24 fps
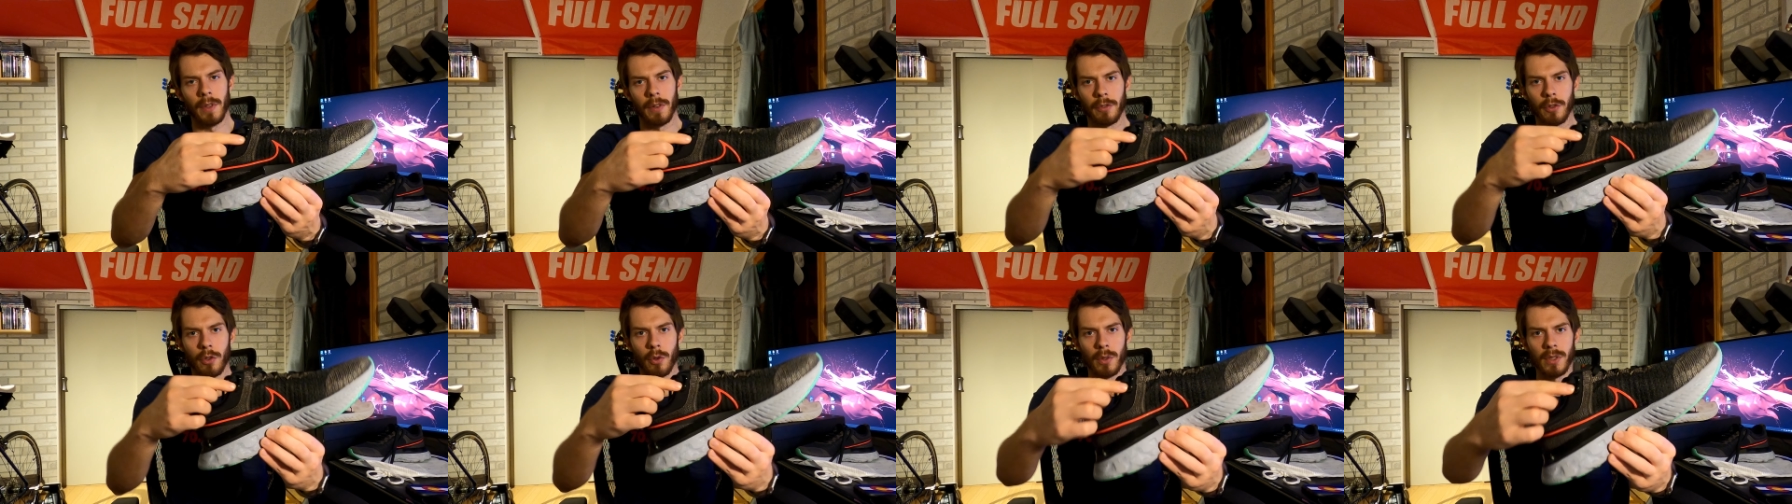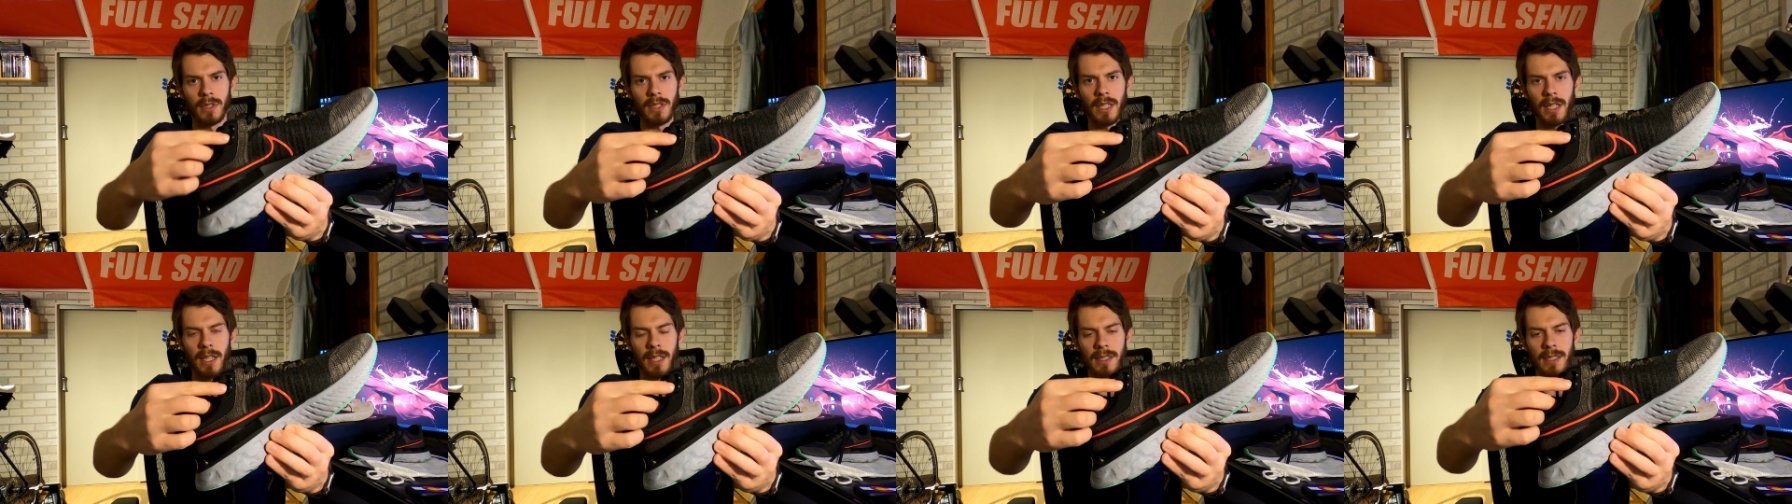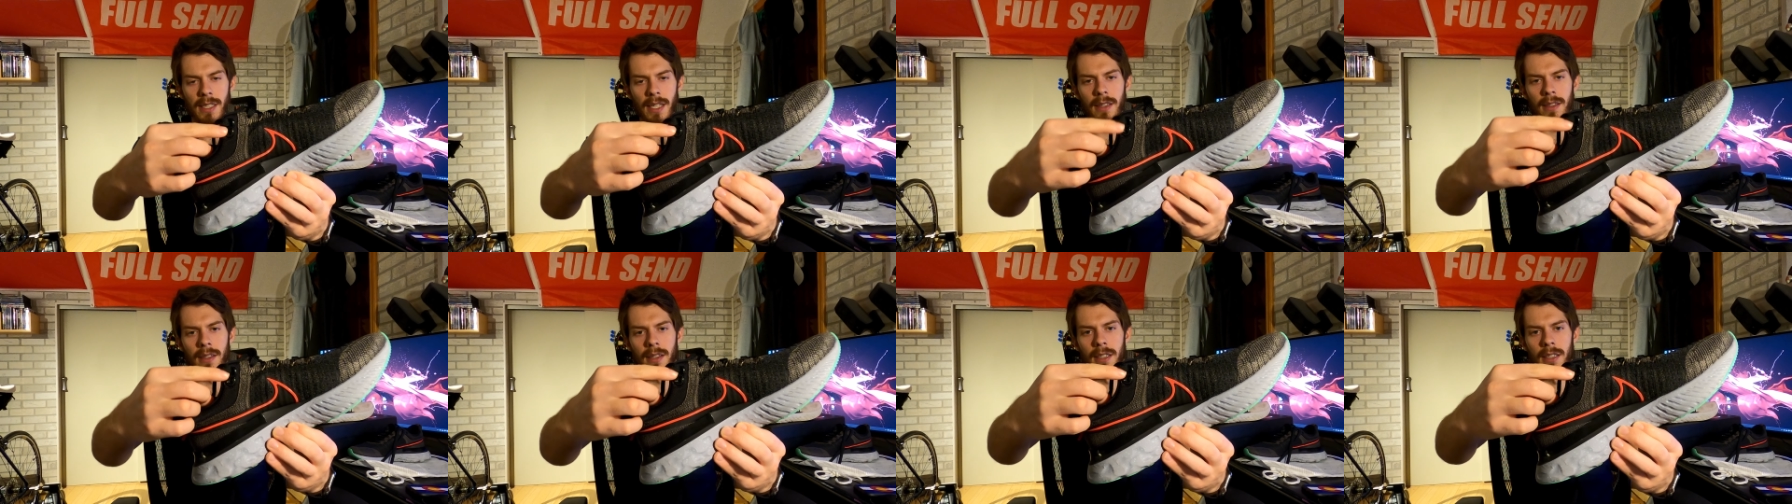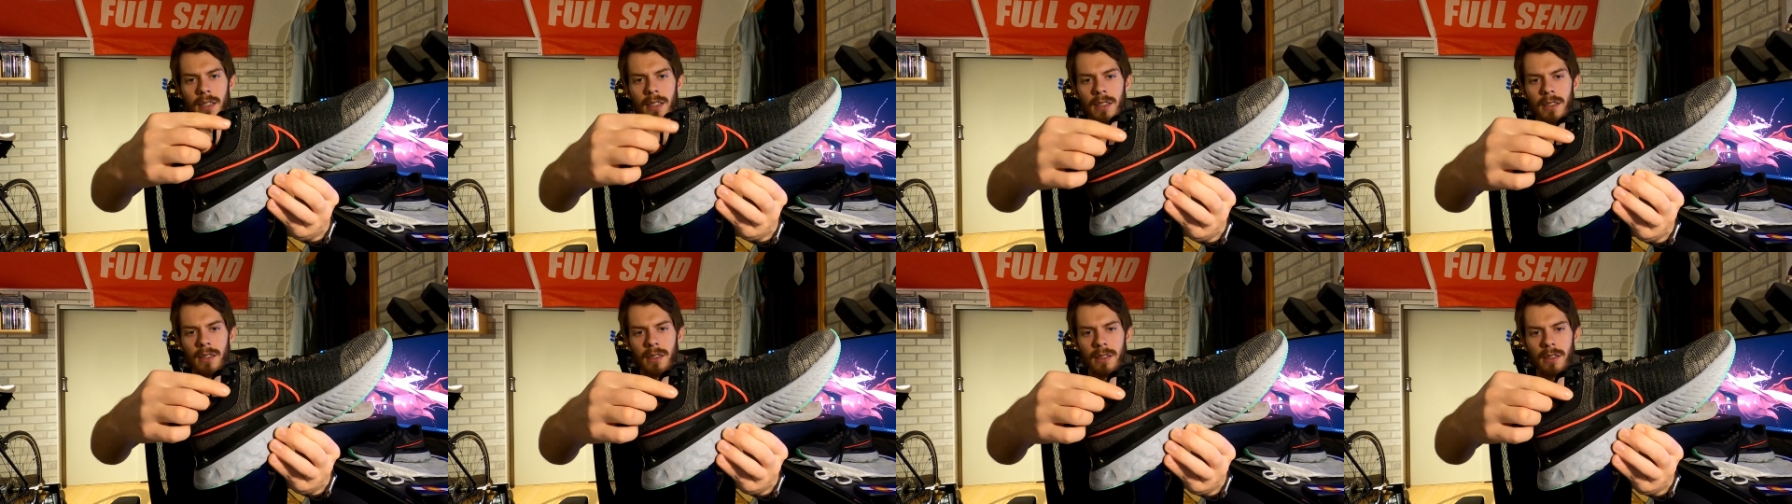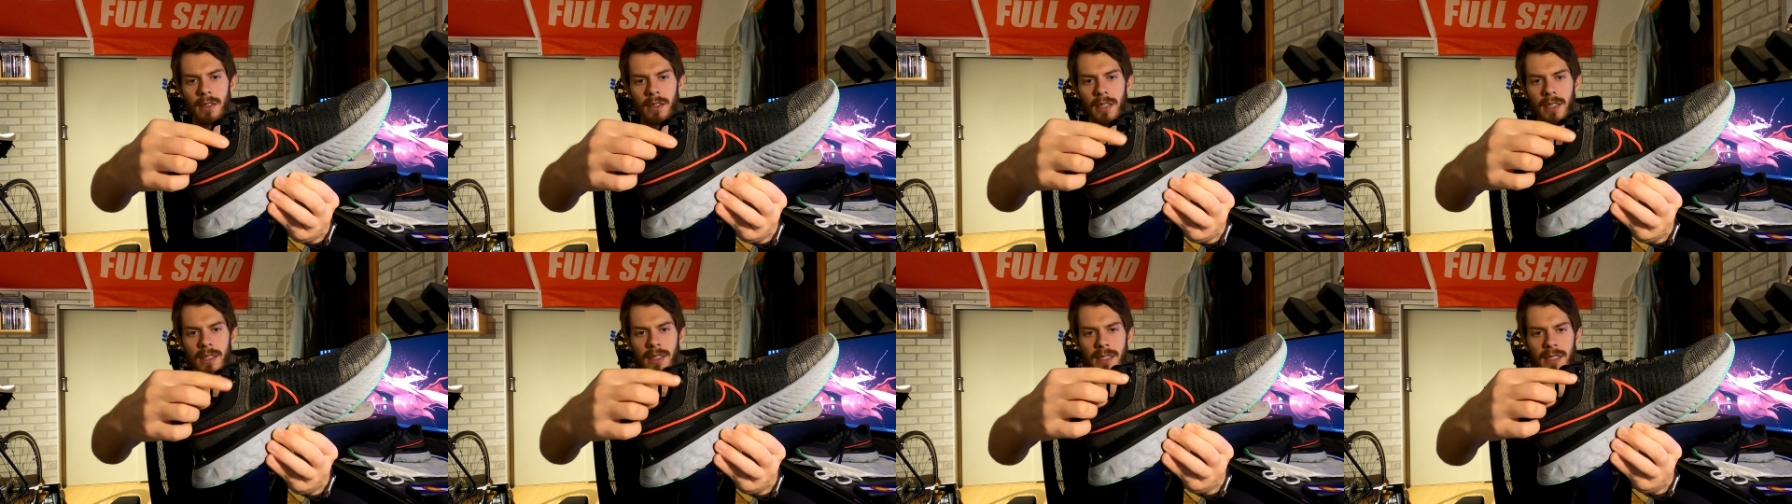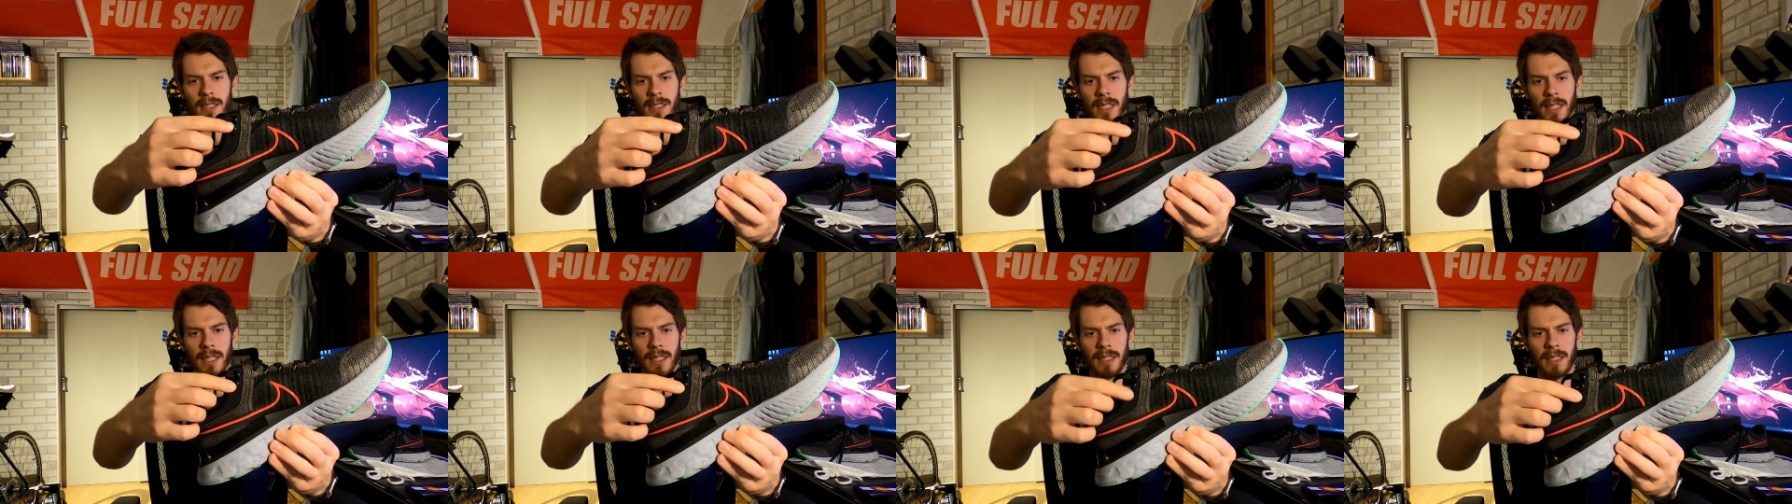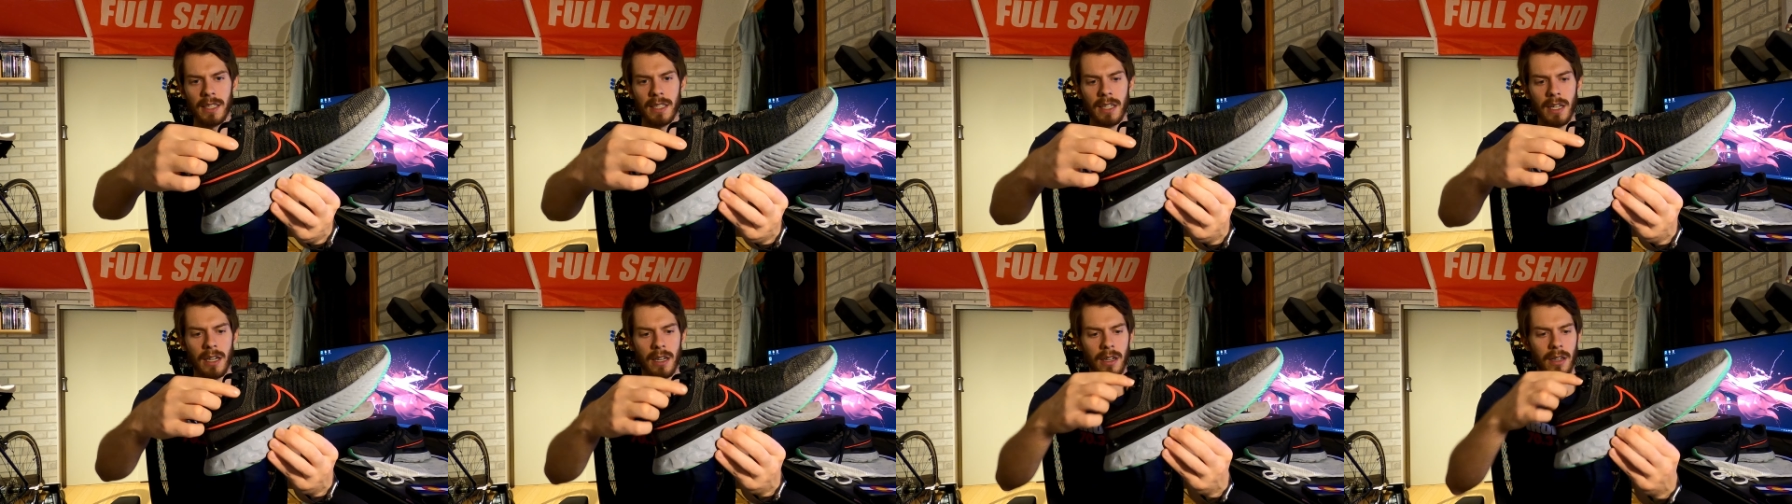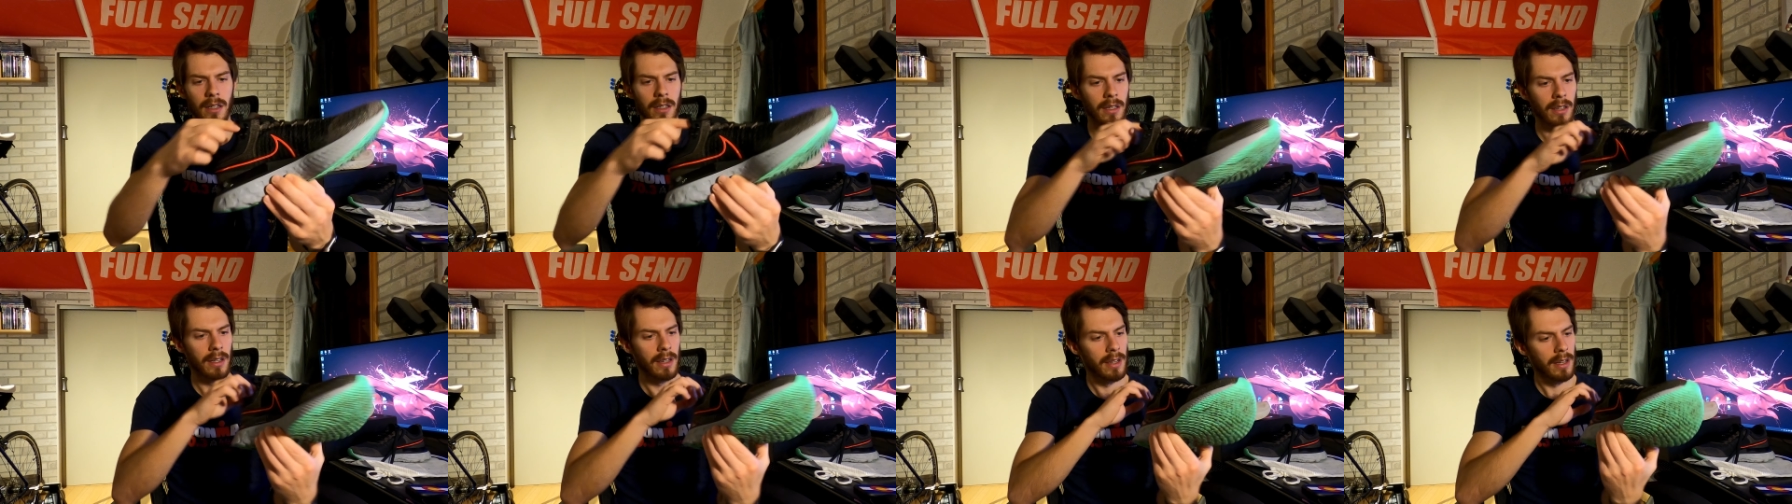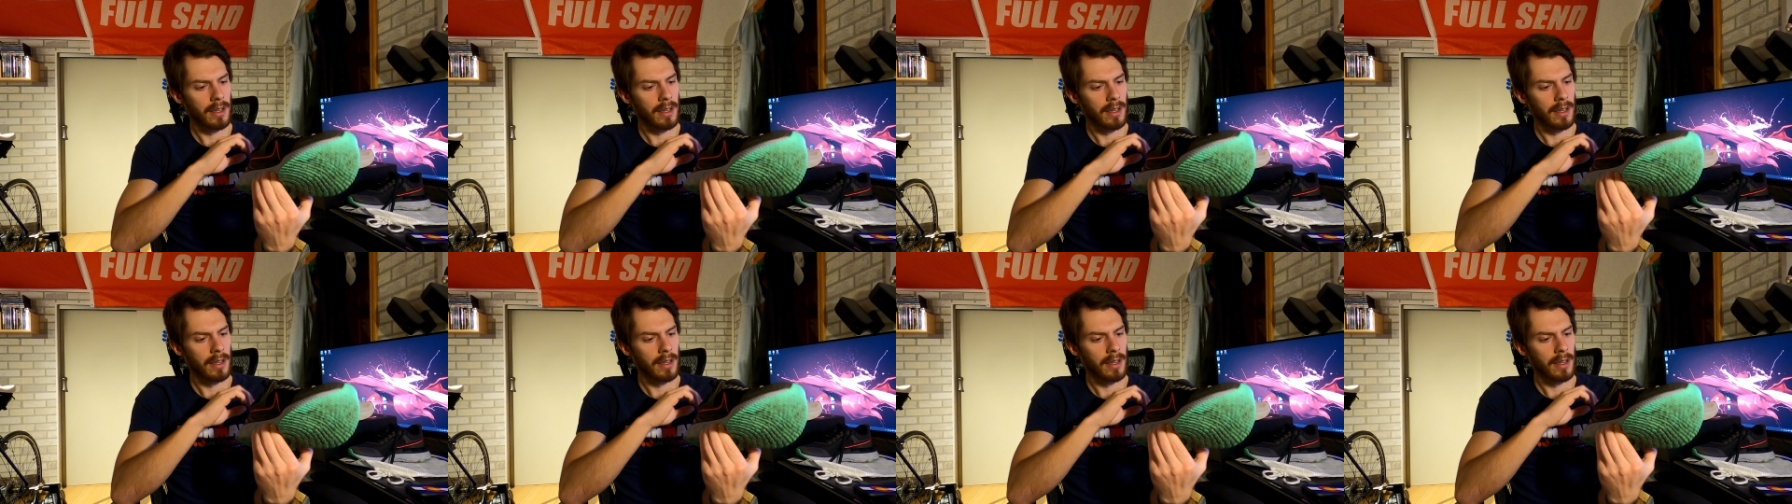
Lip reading: of course, like I said, the insignia,